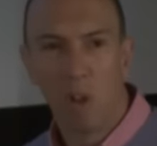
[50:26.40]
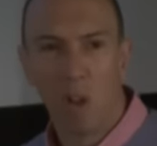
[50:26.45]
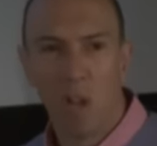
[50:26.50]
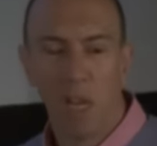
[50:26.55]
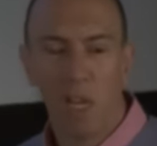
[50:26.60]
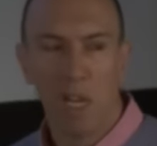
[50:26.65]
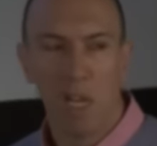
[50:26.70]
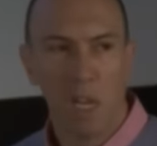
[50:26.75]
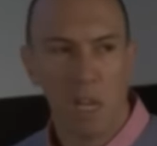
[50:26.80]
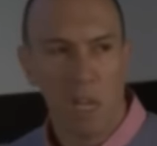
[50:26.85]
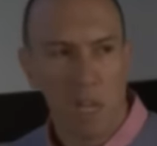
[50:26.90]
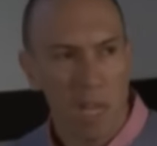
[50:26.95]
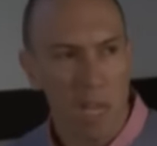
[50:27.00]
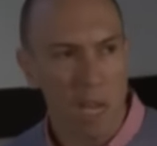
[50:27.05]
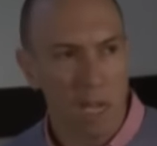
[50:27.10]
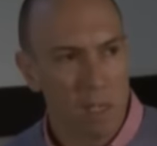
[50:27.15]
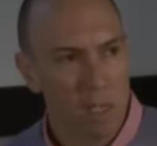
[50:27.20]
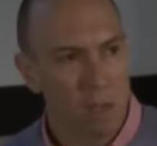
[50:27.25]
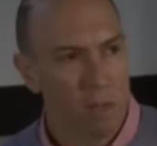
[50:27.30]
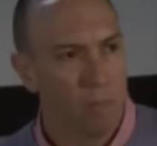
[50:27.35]
like
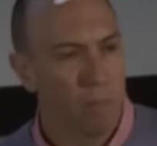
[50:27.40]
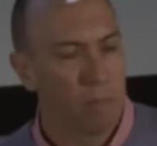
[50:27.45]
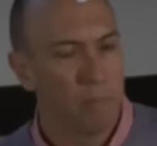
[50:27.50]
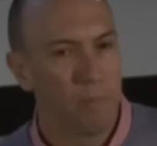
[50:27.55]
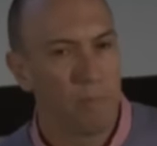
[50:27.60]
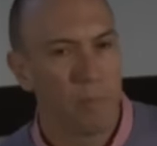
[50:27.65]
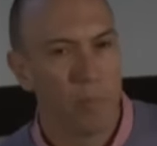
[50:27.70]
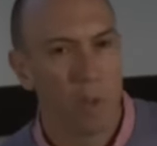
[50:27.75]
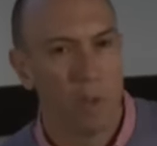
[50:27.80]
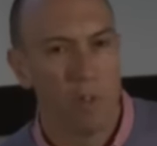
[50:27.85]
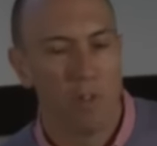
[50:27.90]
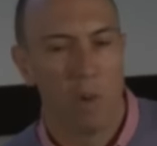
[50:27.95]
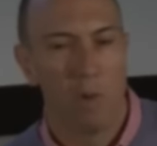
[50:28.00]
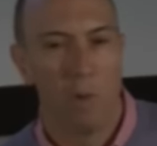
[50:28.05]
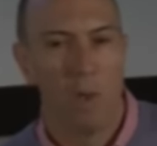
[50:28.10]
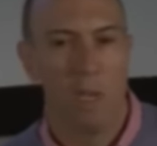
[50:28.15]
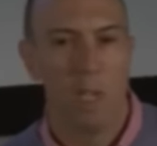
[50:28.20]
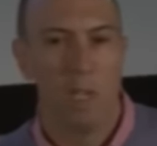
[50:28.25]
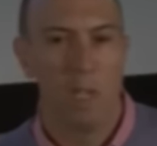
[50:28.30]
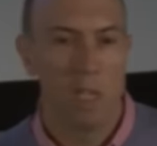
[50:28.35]
neglect. So
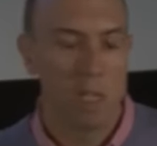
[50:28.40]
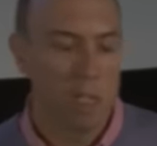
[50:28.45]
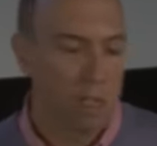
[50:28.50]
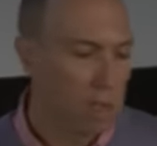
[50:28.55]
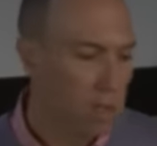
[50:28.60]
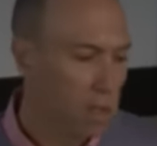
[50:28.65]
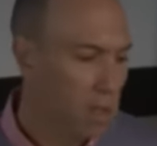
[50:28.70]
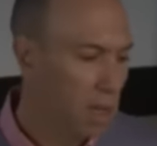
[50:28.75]
we did this